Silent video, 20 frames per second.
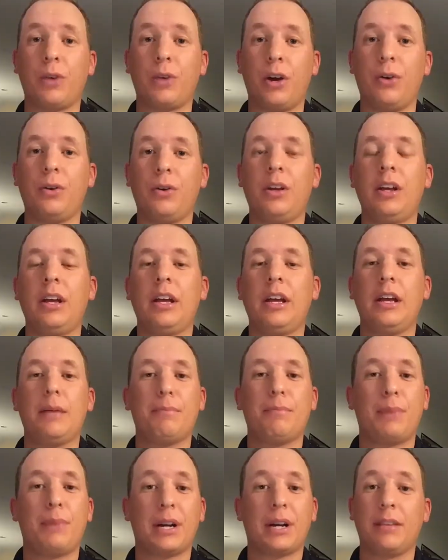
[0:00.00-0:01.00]
Road,
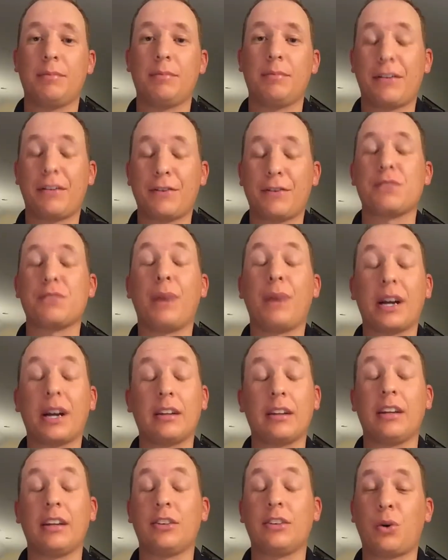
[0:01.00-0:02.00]
my first
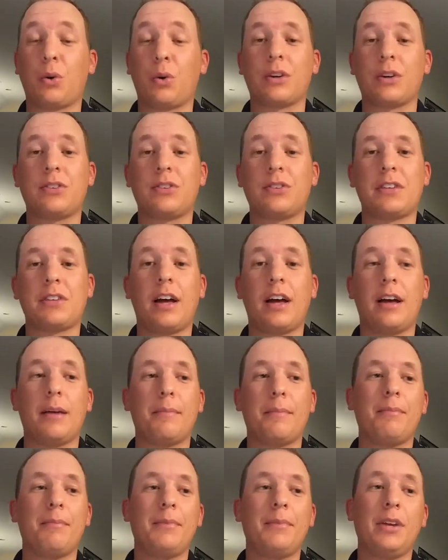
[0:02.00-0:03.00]
bucket list course.
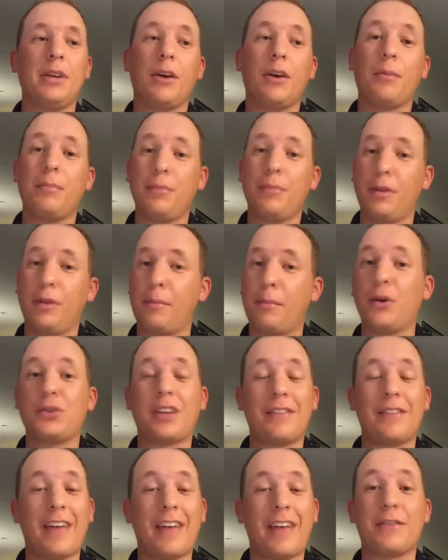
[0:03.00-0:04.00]
The
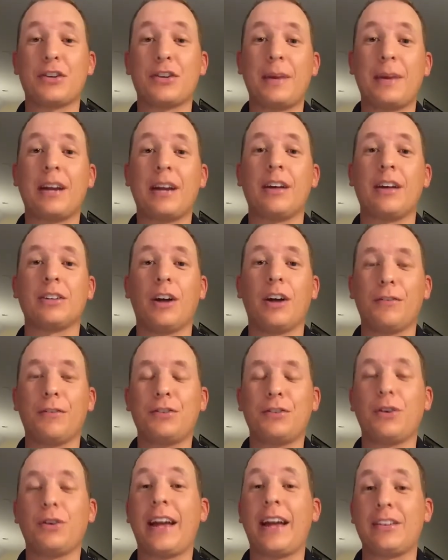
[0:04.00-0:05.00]
most I've ever spent on
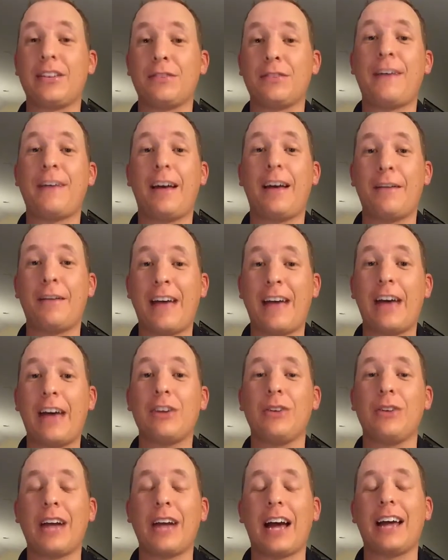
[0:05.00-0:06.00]
golf. So as a
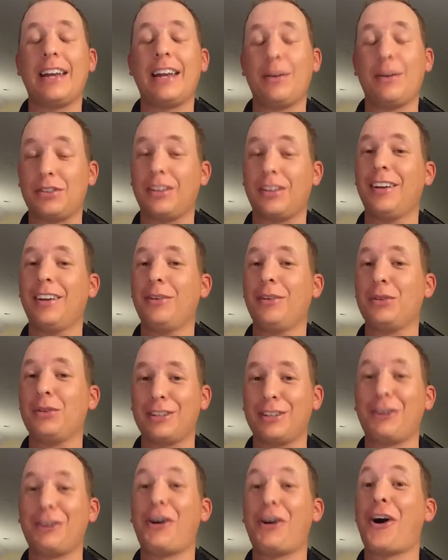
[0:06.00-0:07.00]
value guy, it was
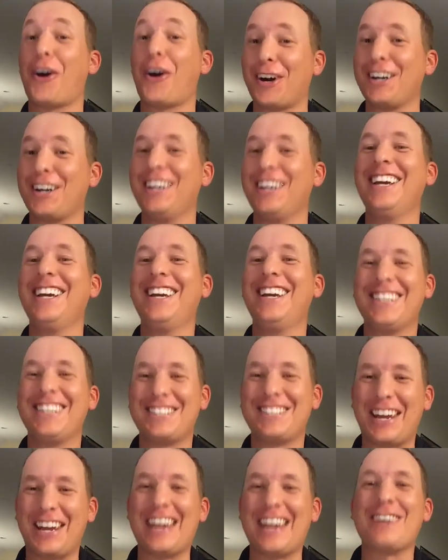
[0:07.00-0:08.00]
a little hard
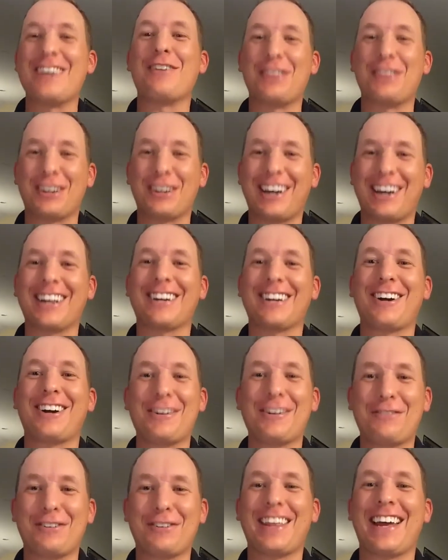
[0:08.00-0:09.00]
to hand over the credit
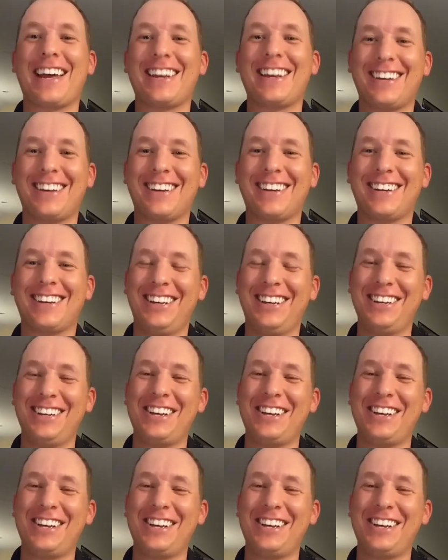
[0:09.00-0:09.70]
card for that